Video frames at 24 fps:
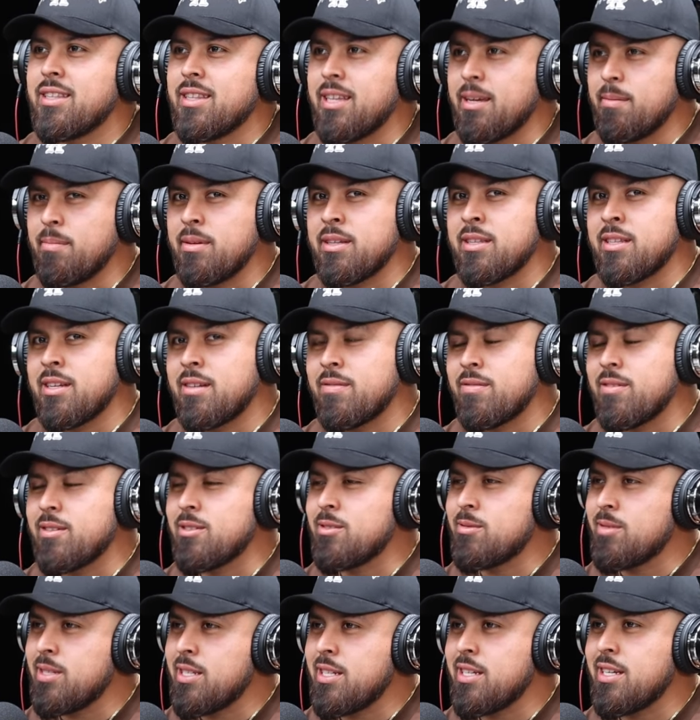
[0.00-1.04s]
They've been there for
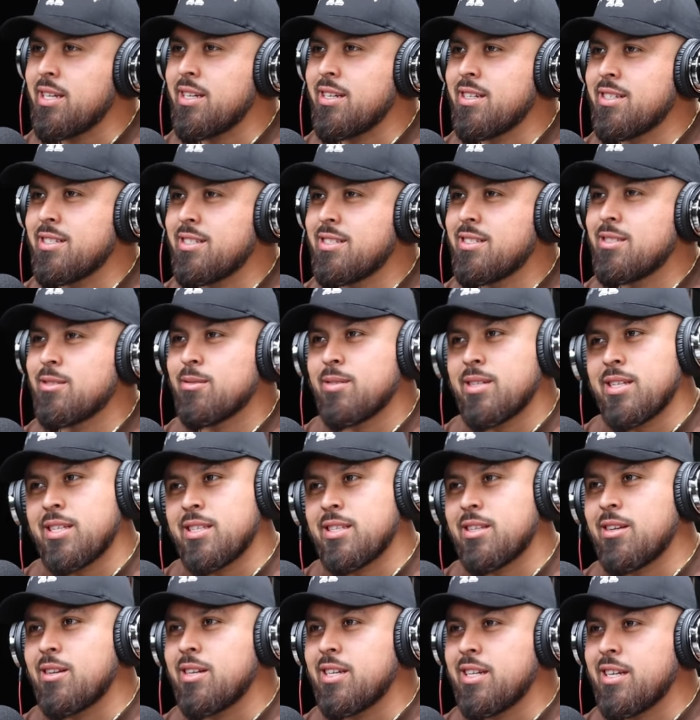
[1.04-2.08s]
20 years, 20, yeah.
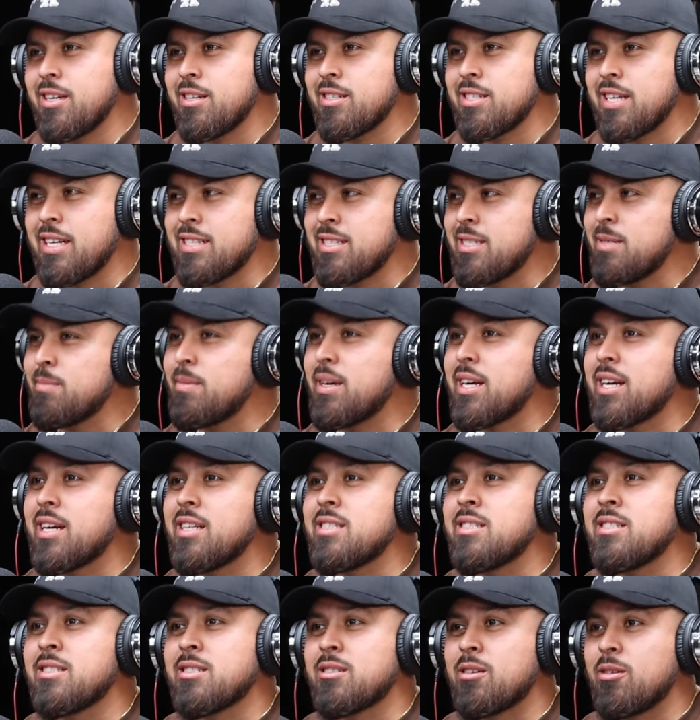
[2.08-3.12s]
30 years. I see my
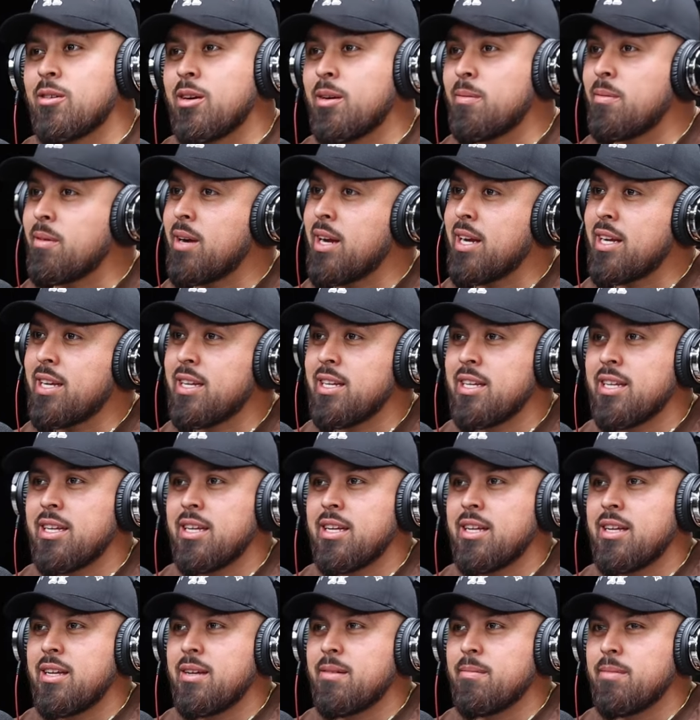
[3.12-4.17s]
cousins grow up, right?
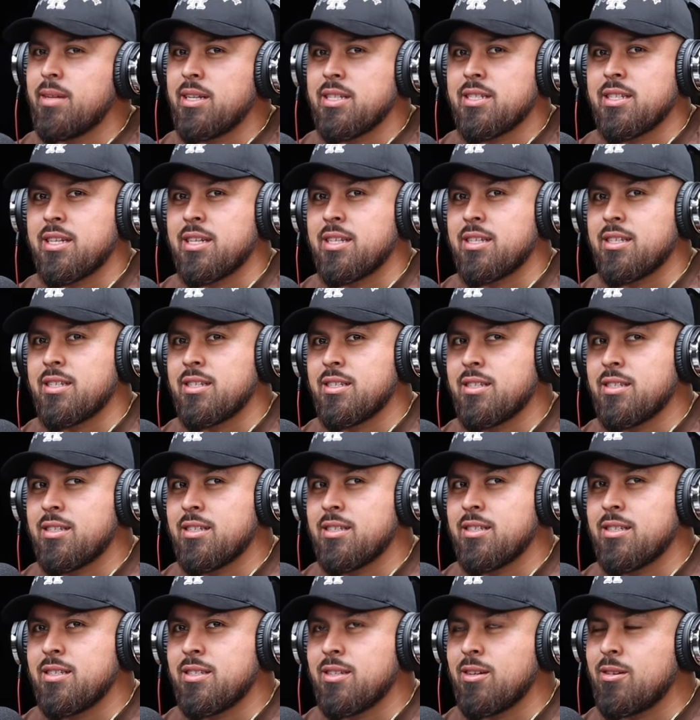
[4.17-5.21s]
It's like,
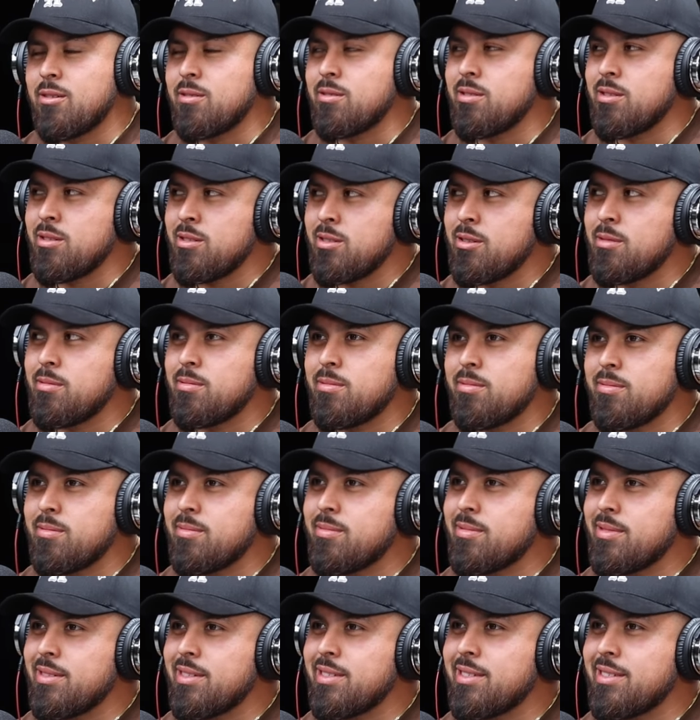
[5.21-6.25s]
yo, you know,
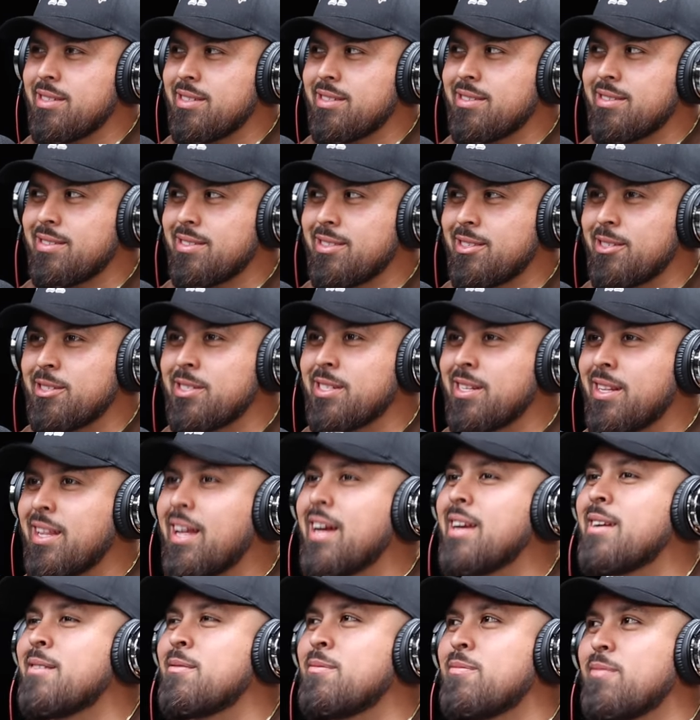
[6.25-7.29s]
we there's a
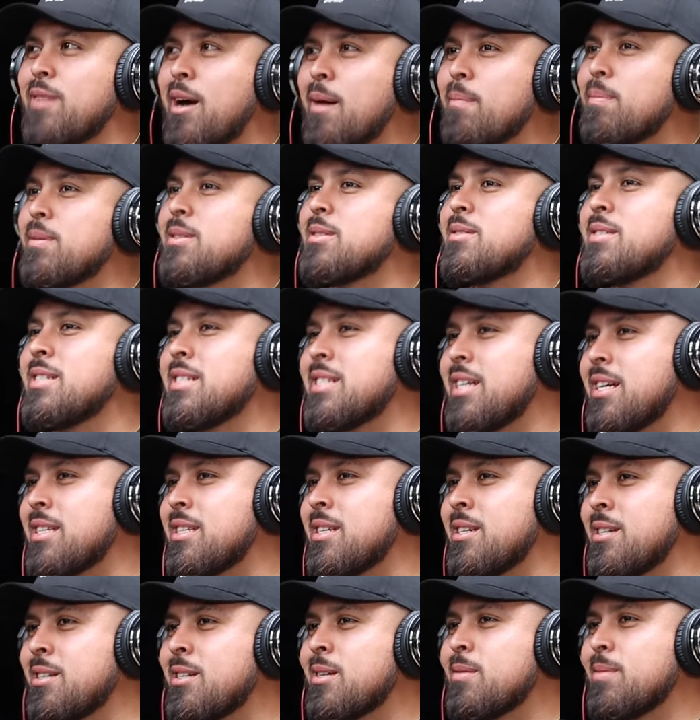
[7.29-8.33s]
lot of opportunities out
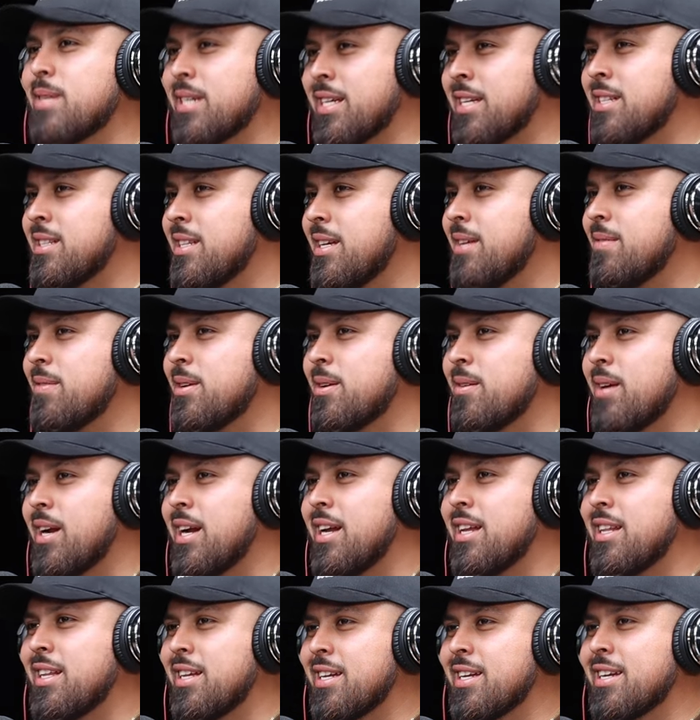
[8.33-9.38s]
there. You know, we can leave it,
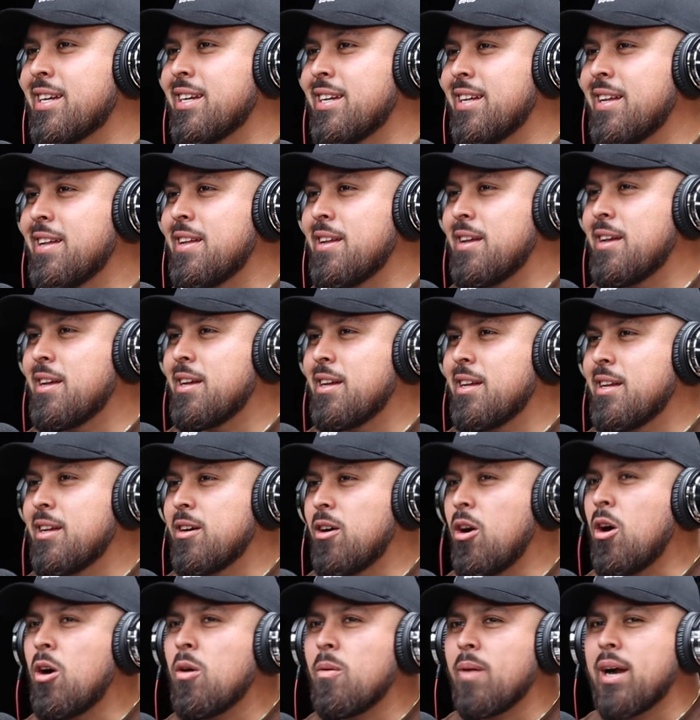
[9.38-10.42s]
right? Like,
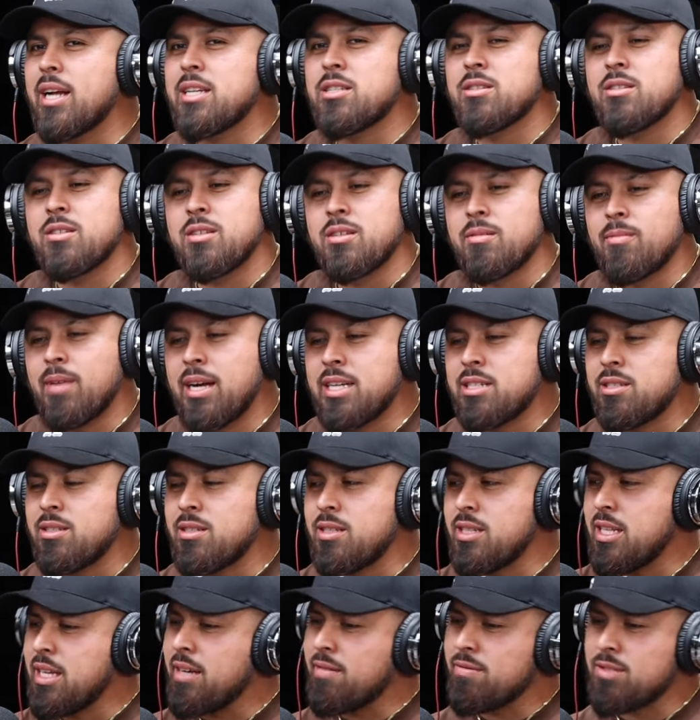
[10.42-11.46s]
oh, why'd you why'd you
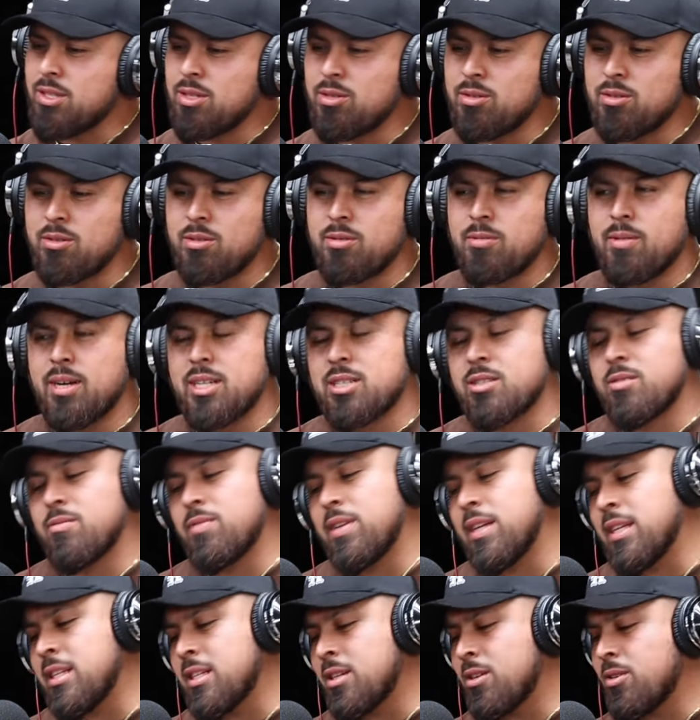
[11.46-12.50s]
leave to West
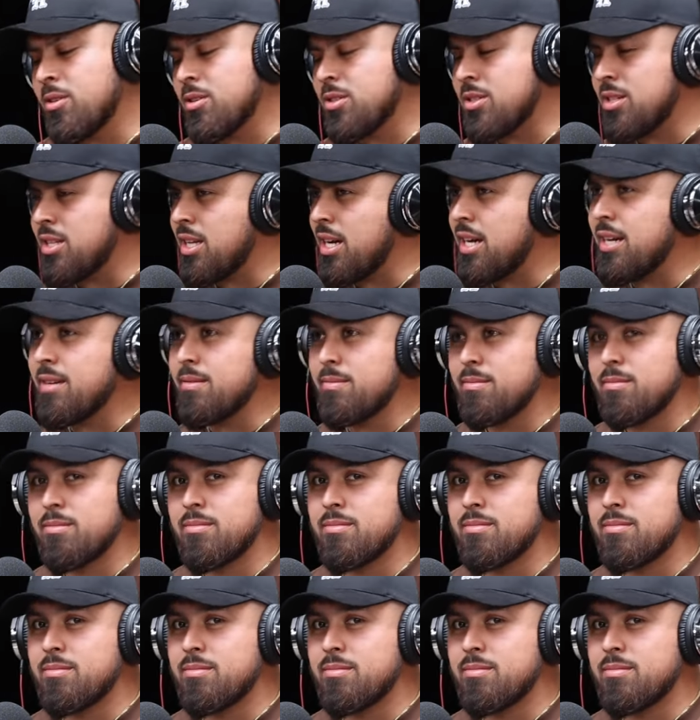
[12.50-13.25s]
Covina or to that?